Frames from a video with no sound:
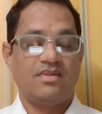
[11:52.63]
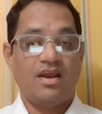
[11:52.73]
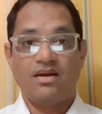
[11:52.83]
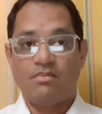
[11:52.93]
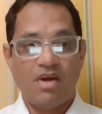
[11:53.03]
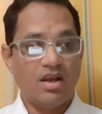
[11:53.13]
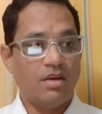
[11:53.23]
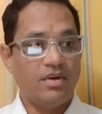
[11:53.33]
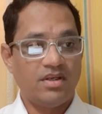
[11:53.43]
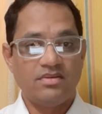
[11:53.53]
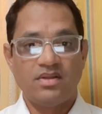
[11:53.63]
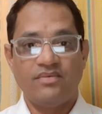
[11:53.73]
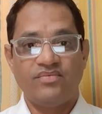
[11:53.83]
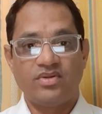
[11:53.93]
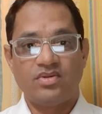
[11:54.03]
and amalgamating
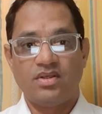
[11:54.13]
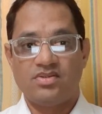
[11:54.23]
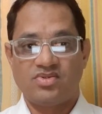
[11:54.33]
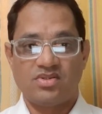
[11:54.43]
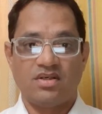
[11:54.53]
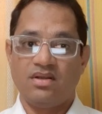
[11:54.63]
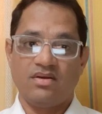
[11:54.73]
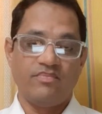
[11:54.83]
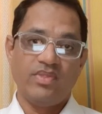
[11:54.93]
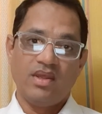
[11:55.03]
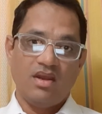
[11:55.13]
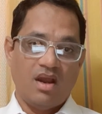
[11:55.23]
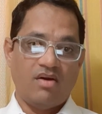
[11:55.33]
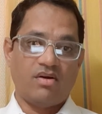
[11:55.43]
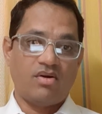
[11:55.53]
them with the setting
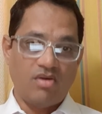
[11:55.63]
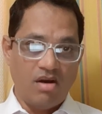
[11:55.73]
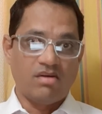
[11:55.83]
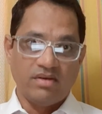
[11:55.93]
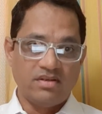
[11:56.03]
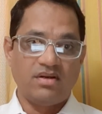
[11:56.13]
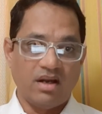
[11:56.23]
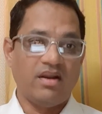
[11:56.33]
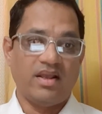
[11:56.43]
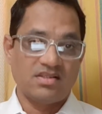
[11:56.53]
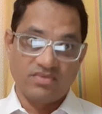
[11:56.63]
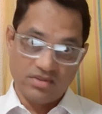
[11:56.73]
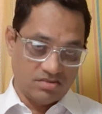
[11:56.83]
our concrete deadlines,